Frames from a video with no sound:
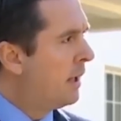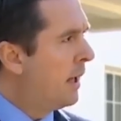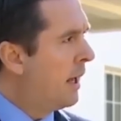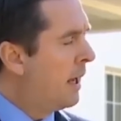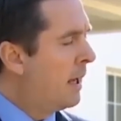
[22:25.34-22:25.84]

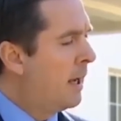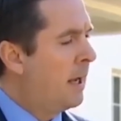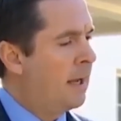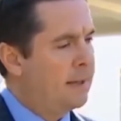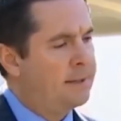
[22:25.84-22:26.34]

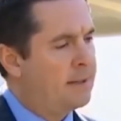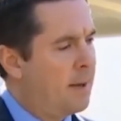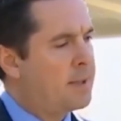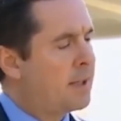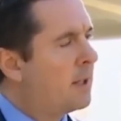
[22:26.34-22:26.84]
and
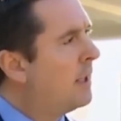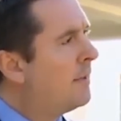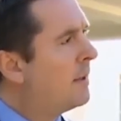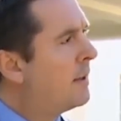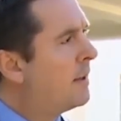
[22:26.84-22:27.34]
I'm just going to
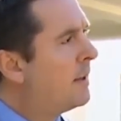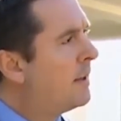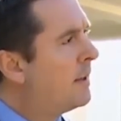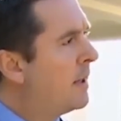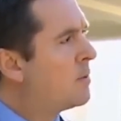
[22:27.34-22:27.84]
leave it at that,
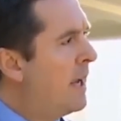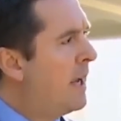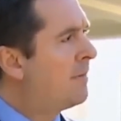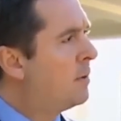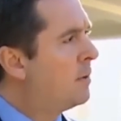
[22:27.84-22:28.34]
because we have
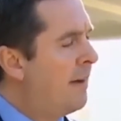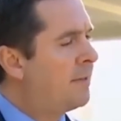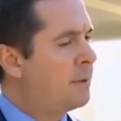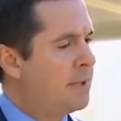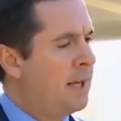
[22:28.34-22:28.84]

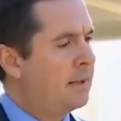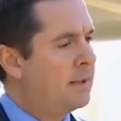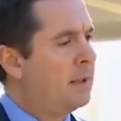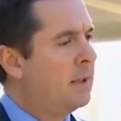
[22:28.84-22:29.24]
to protect